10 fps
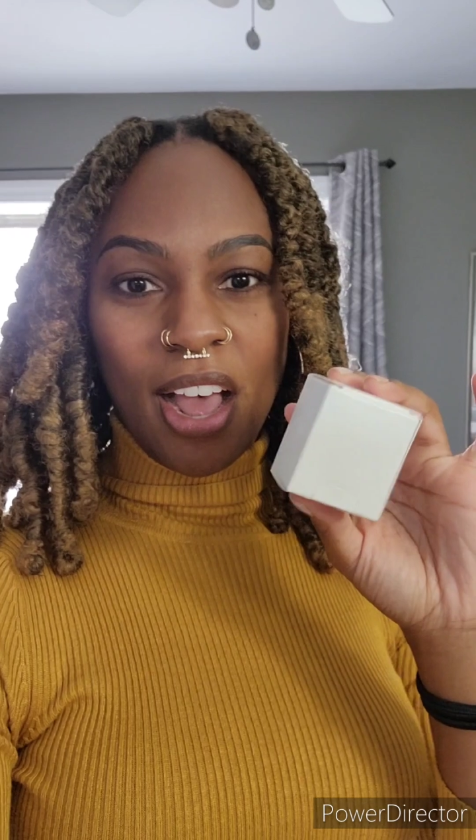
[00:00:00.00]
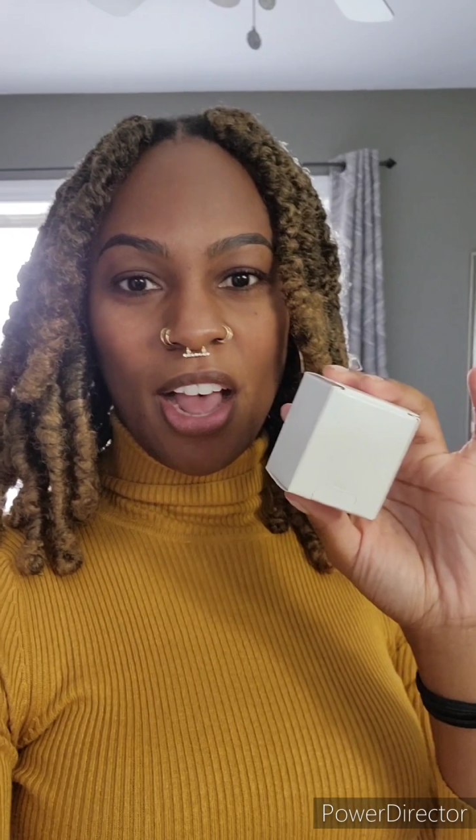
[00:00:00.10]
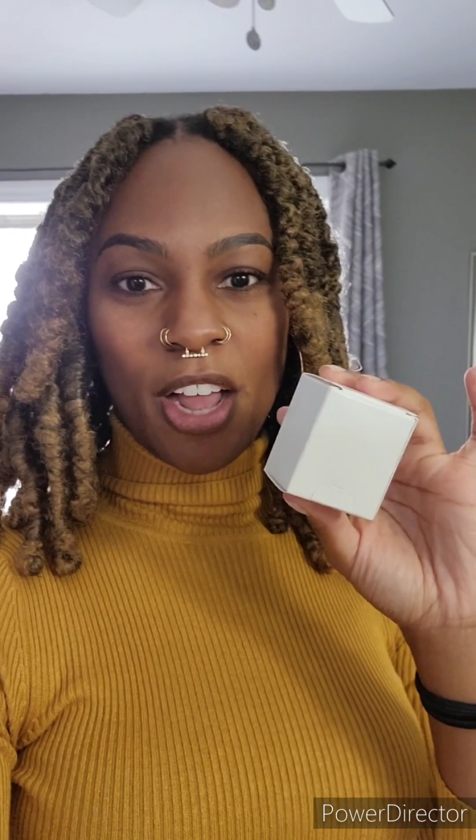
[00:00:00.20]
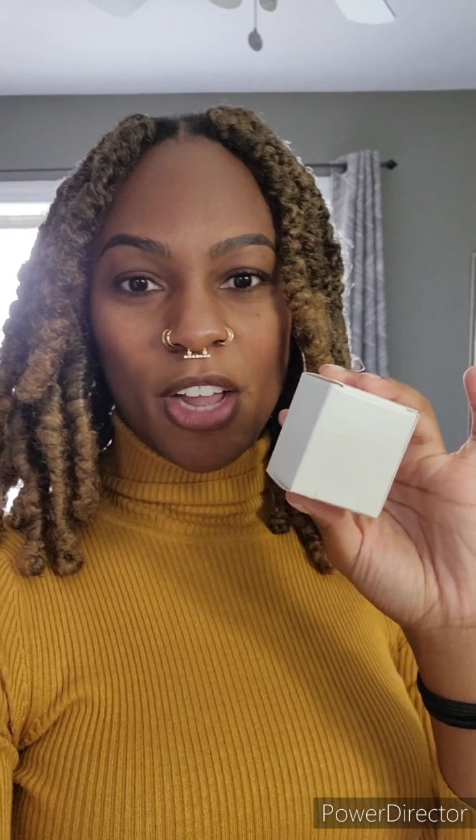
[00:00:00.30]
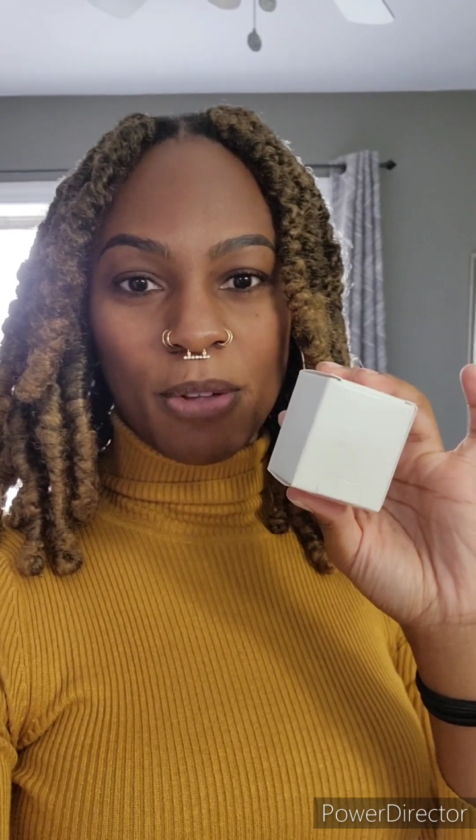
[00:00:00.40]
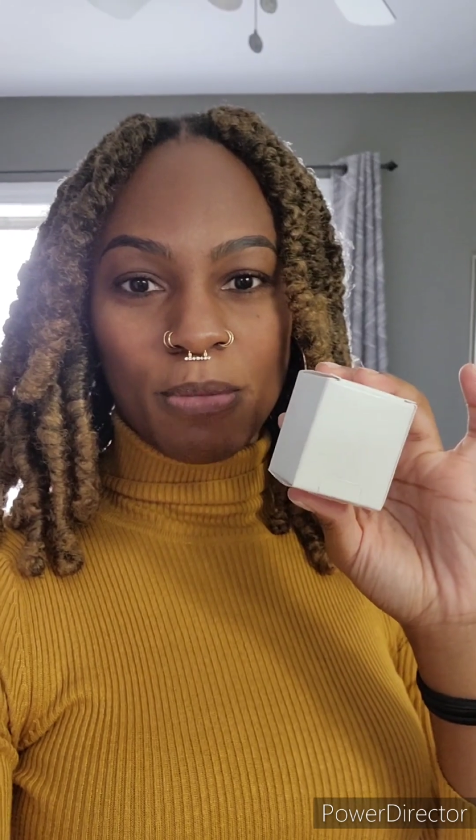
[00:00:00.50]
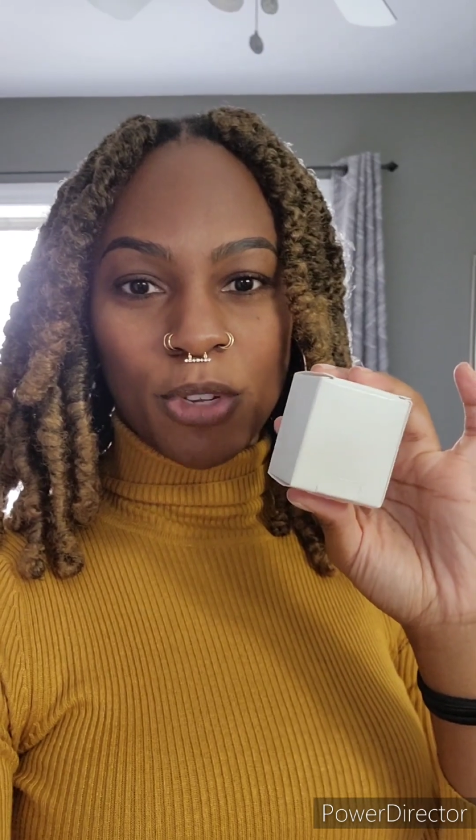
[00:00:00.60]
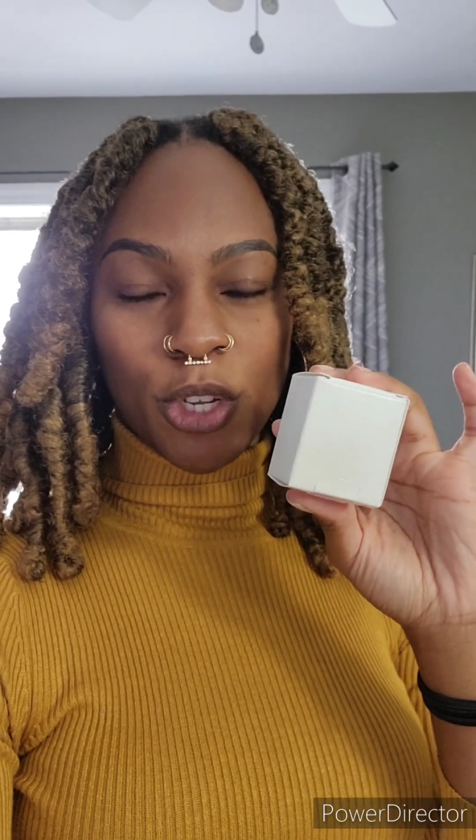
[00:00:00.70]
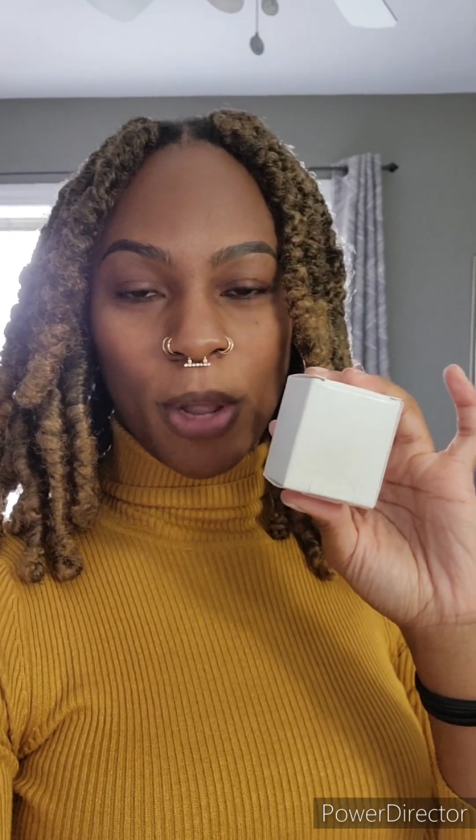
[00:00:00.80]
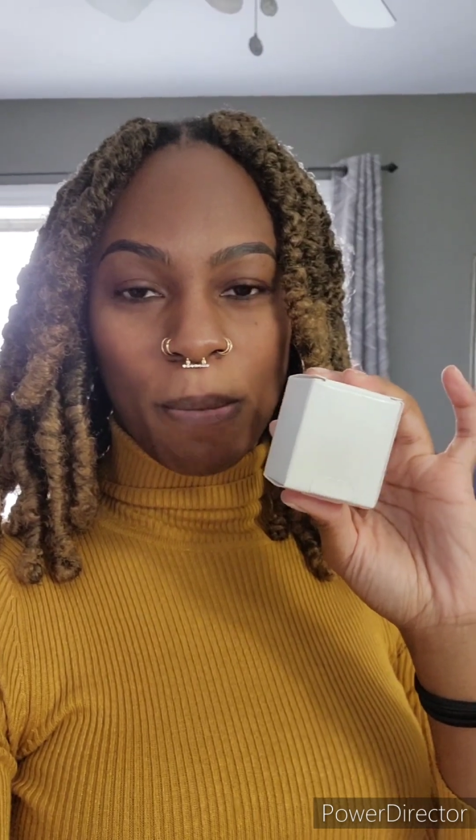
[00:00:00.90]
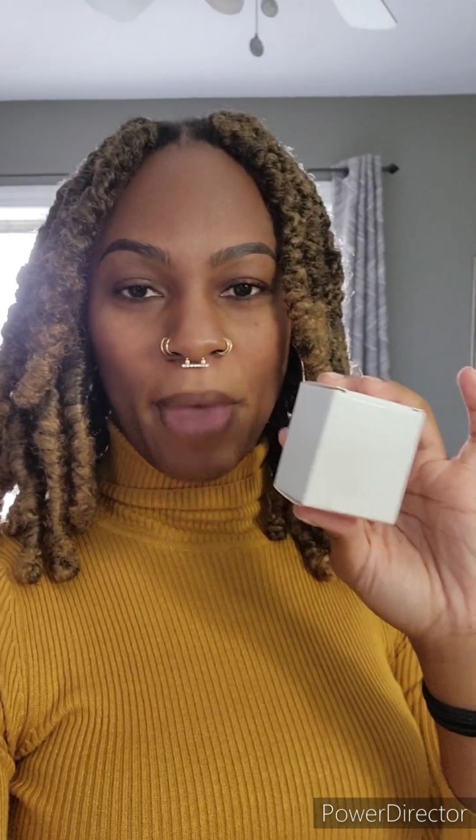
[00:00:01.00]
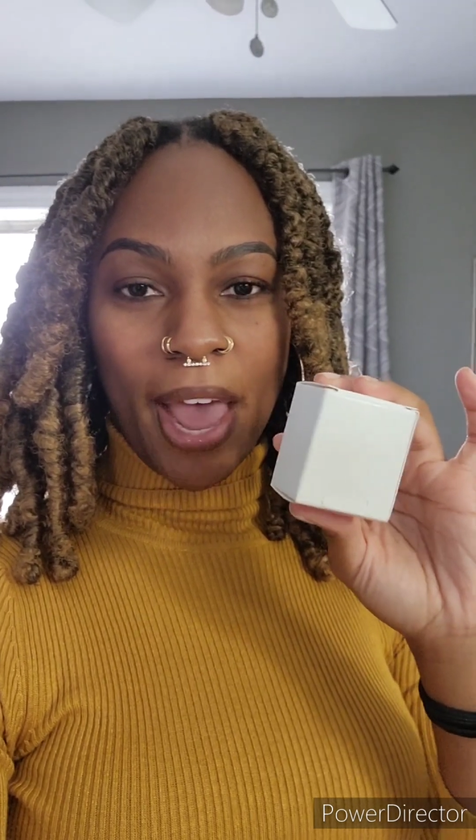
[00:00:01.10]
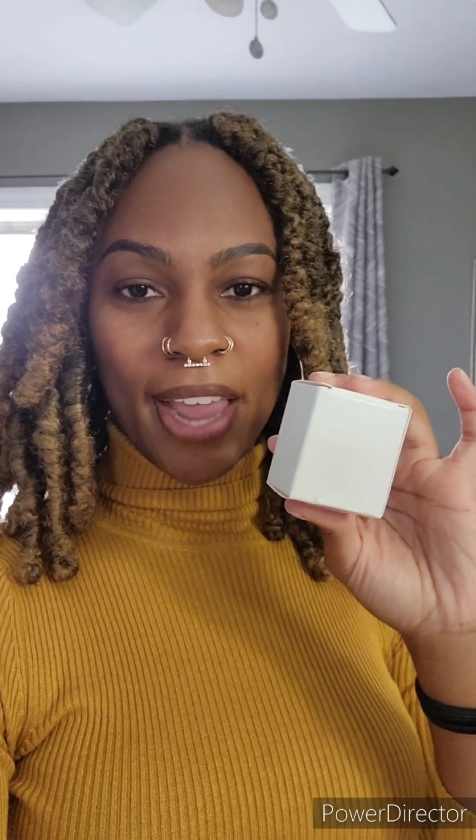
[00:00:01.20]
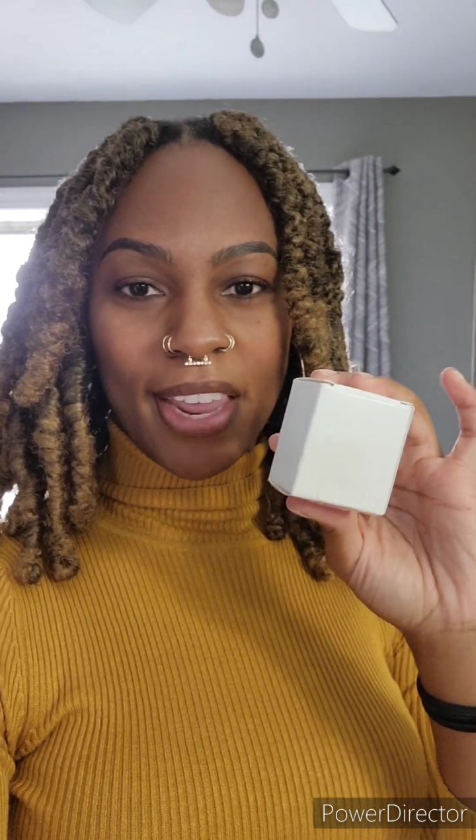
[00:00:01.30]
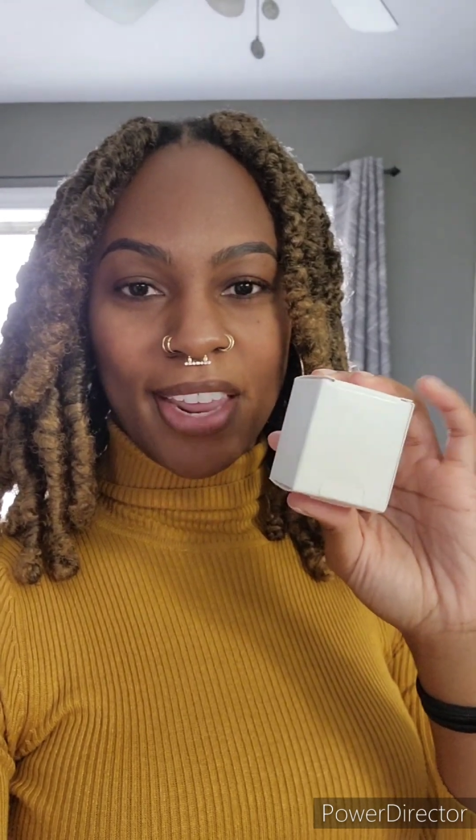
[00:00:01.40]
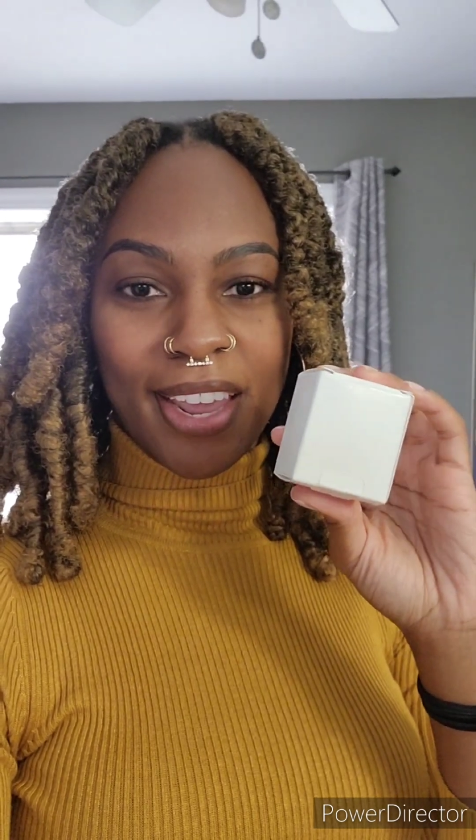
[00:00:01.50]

So I'm packing